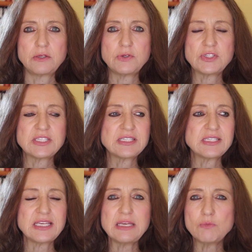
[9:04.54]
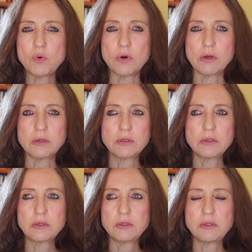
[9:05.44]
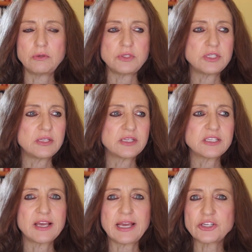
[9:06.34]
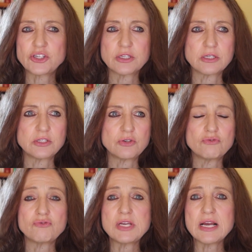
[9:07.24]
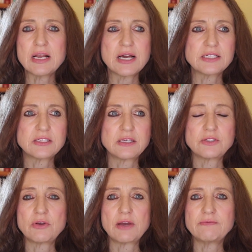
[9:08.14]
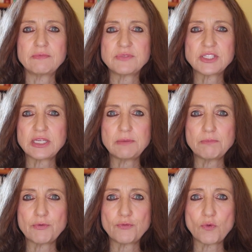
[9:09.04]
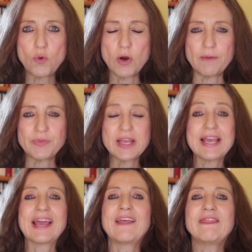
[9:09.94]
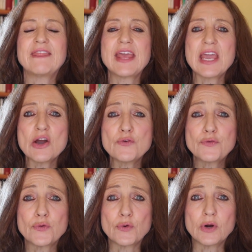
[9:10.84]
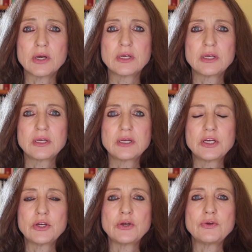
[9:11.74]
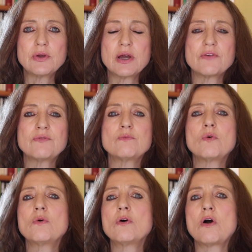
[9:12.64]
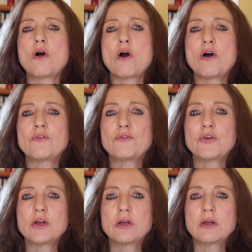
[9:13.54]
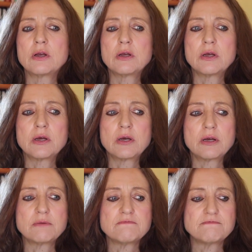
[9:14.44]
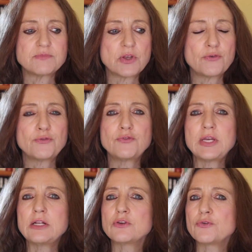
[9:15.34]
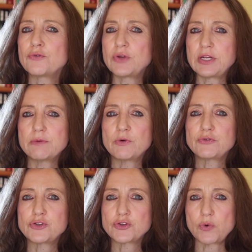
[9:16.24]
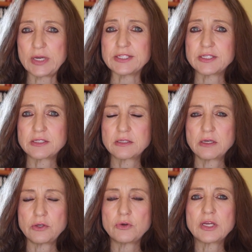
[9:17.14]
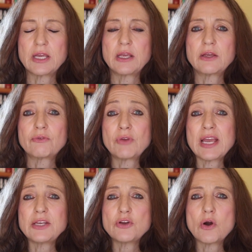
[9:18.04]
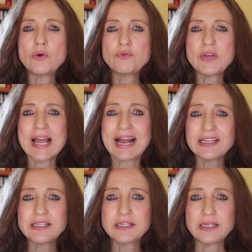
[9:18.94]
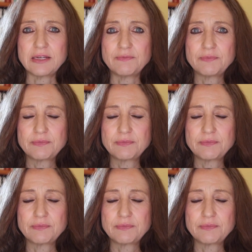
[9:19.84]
You see more, you see the textures, you realize things you haven't seen before, and therefore you have more of a field of freedom of choice. You can create your own reality.